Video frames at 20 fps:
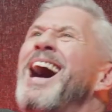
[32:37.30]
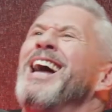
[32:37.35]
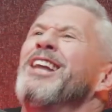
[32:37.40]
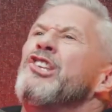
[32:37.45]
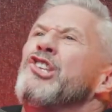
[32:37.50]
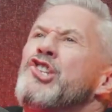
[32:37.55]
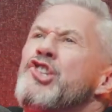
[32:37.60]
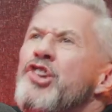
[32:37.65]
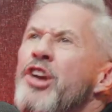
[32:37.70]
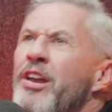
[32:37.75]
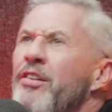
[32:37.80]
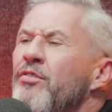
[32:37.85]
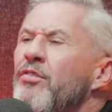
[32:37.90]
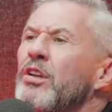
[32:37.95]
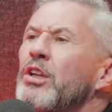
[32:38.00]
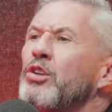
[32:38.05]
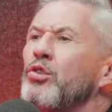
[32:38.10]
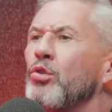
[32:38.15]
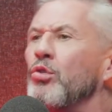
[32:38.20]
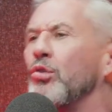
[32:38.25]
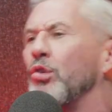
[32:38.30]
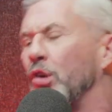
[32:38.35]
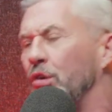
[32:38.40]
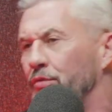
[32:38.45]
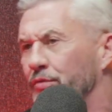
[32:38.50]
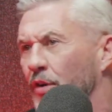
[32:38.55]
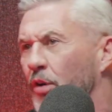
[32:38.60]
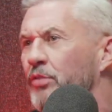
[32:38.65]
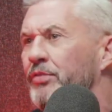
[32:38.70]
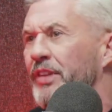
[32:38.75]
I generally don't get
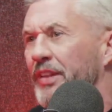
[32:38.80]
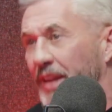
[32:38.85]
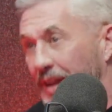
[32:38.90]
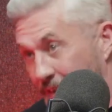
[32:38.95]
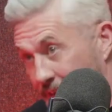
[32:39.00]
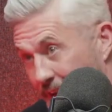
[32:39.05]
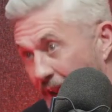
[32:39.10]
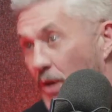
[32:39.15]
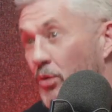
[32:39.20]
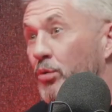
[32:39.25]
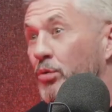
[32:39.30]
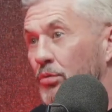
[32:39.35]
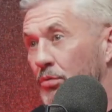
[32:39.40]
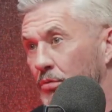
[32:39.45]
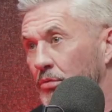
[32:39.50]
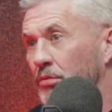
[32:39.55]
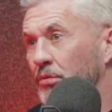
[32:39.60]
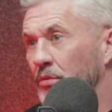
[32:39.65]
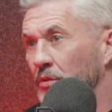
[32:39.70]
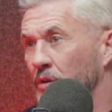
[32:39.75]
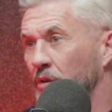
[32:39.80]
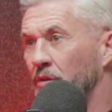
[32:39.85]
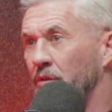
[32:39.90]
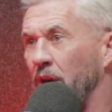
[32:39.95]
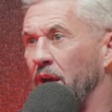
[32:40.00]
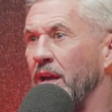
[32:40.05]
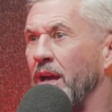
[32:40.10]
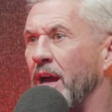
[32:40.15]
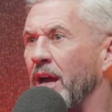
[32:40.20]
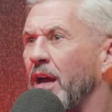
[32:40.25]
involved in that now.
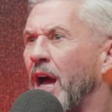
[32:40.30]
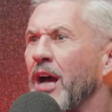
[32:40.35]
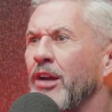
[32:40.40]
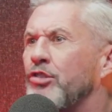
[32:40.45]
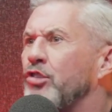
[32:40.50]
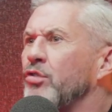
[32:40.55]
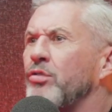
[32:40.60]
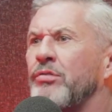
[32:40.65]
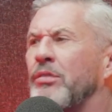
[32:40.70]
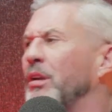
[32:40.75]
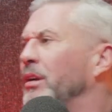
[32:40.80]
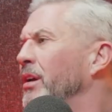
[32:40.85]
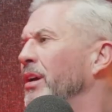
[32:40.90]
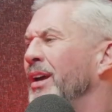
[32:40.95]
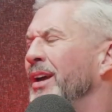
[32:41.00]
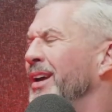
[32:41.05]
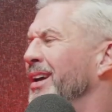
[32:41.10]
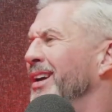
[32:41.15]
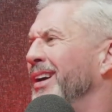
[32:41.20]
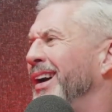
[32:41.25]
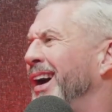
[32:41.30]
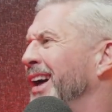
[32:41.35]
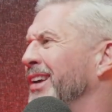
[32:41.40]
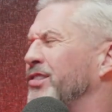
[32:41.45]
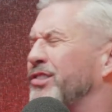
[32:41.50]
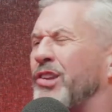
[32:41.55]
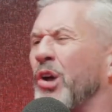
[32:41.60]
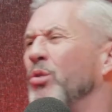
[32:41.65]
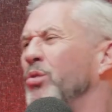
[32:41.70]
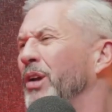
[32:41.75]
Right? I
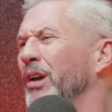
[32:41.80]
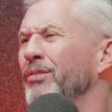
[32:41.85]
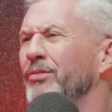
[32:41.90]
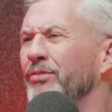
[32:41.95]
still get